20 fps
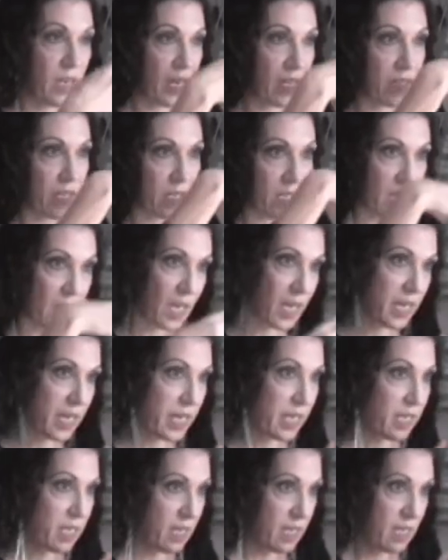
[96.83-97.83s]
and then cut
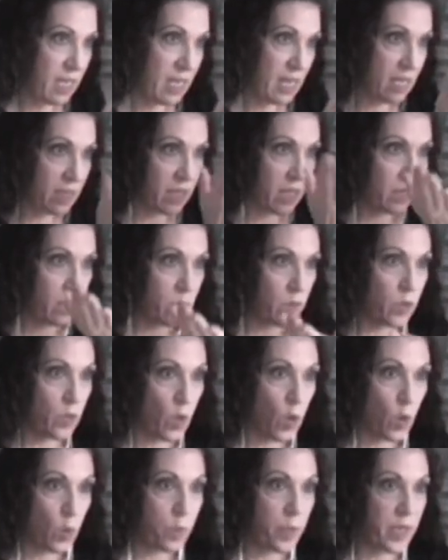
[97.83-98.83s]
it, and then
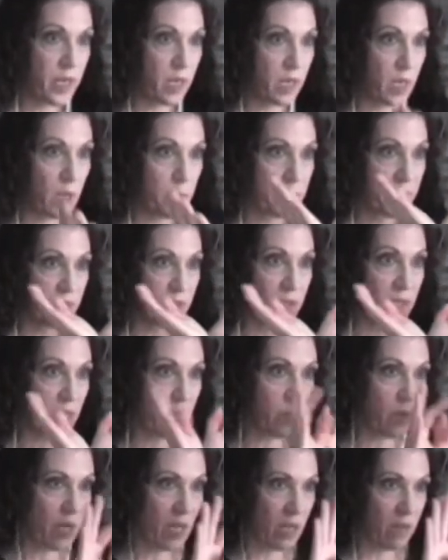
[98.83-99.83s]
you open it up, so now
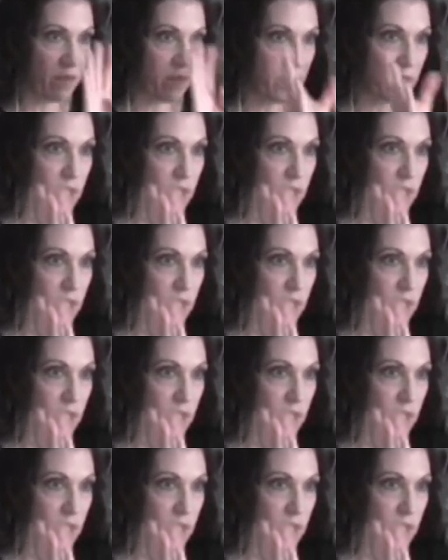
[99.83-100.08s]
you have,